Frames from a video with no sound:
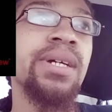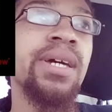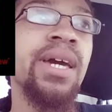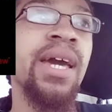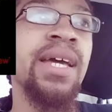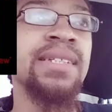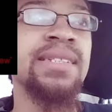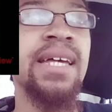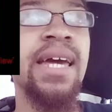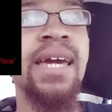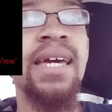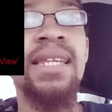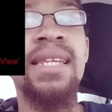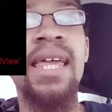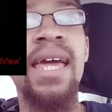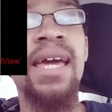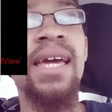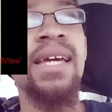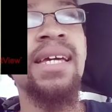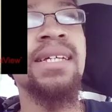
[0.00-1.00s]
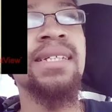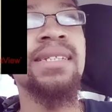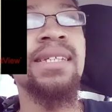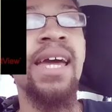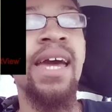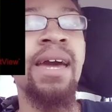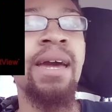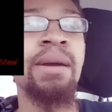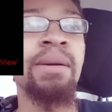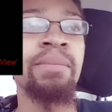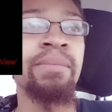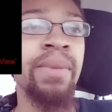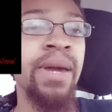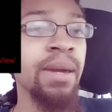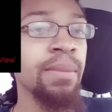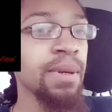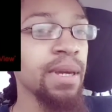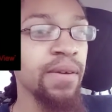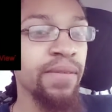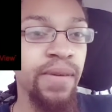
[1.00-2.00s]
and saying things that
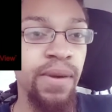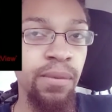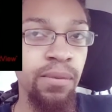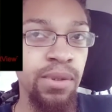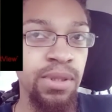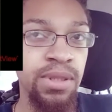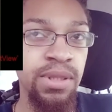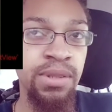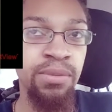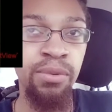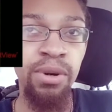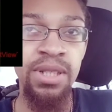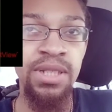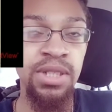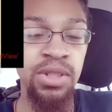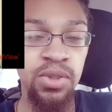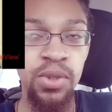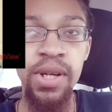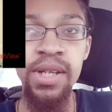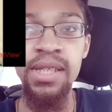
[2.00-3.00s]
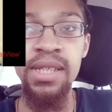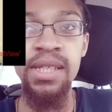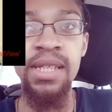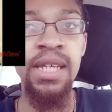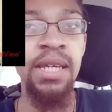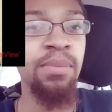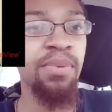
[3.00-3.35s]
maybe if he wasn't drinking, he